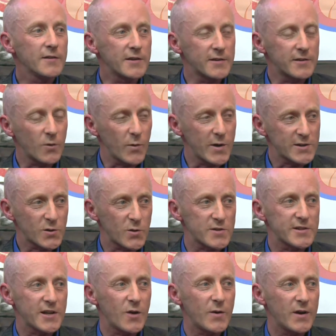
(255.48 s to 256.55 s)
the waistcoat
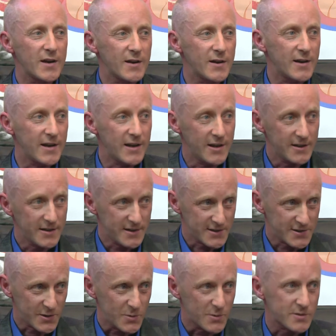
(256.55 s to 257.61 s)
is now in the
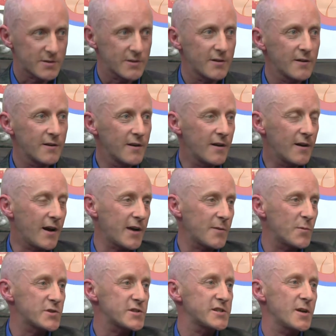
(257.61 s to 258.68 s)
suit at
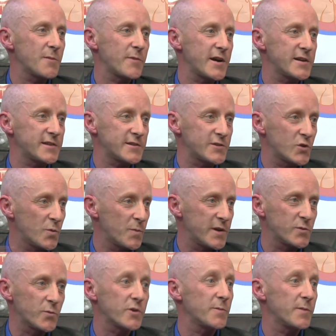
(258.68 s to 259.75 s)
much the same price as a
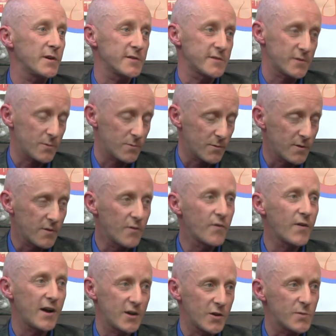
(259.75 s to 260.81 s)
2-piece would have been. So
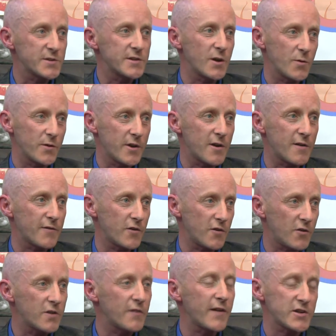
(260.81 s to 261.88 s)
value is now there for
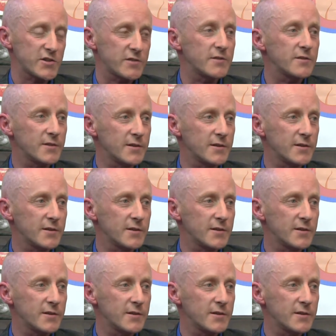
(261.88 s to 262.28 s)
all the fashion.